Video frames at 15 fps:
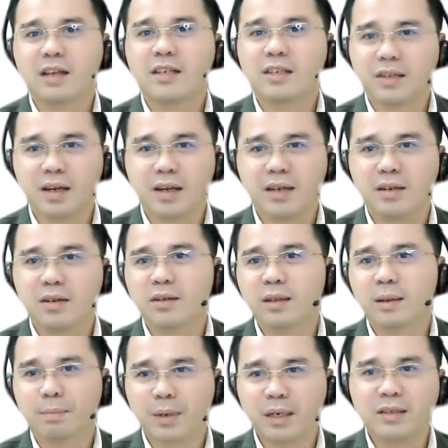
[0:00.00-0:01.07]
decide on
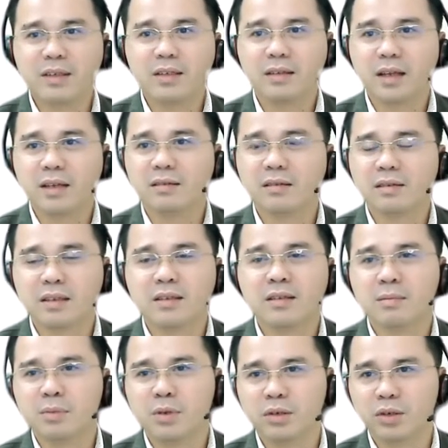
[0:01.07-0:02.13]
the percentage
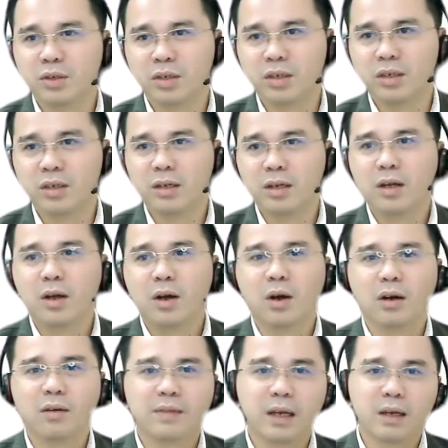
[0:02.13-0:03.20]
distribution
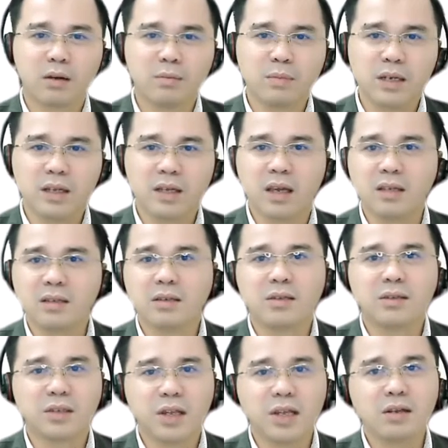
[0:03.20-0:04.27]
of the
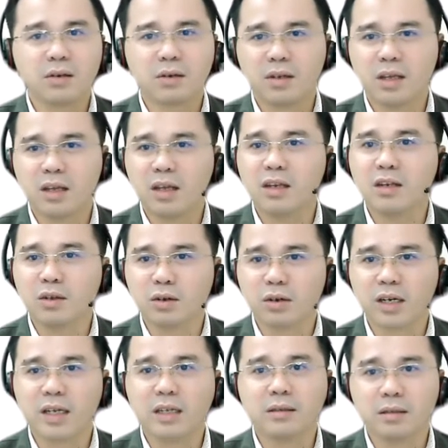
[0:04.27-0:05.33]
communication synchrony in
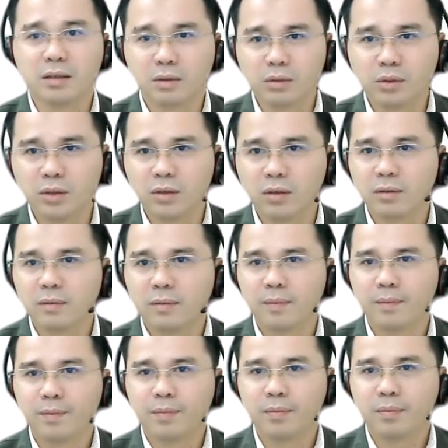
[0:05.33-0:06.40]
your institution.
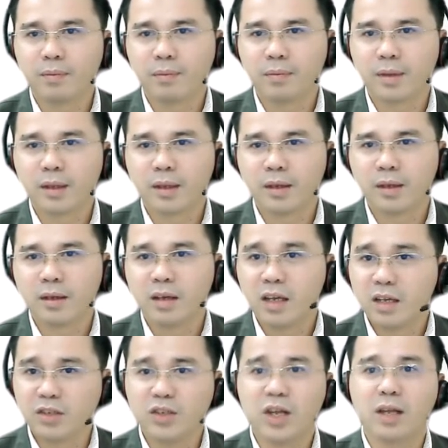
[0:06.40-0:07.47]

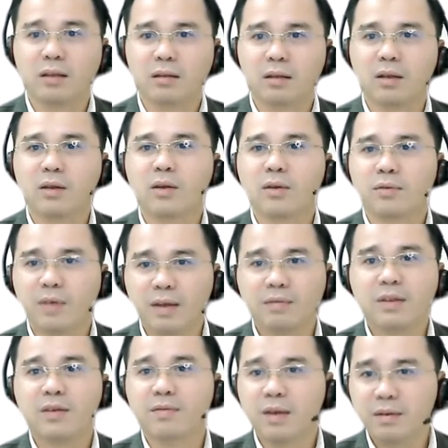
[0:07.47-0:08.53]
Is it
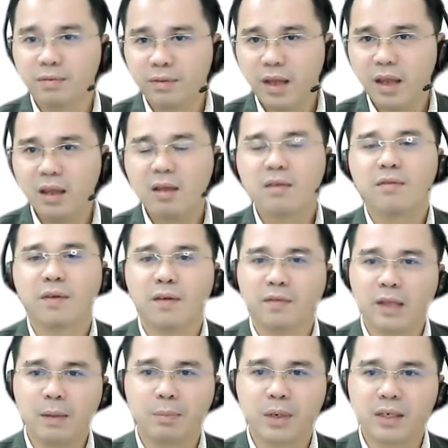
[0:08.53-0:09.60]
50-50,
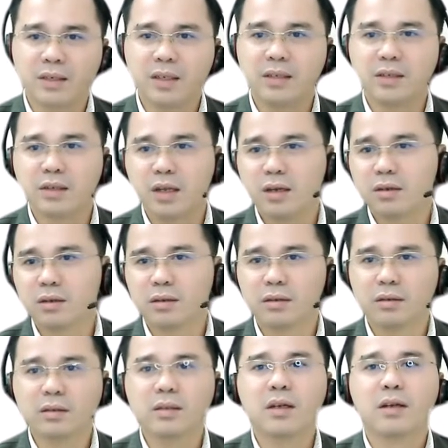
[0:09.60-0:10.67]
50%
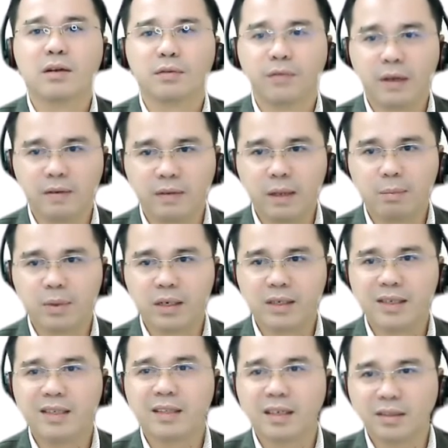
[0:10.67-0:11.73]
synchronous,
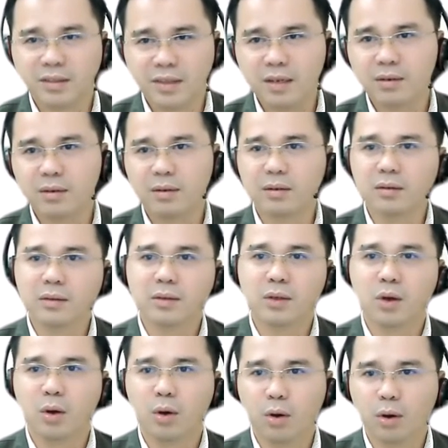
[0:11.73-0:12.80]
50% asynchronous,
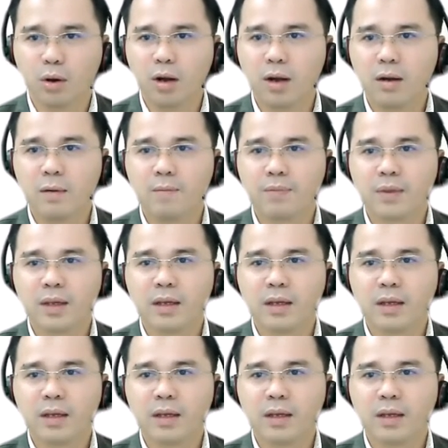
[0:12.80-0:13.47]
or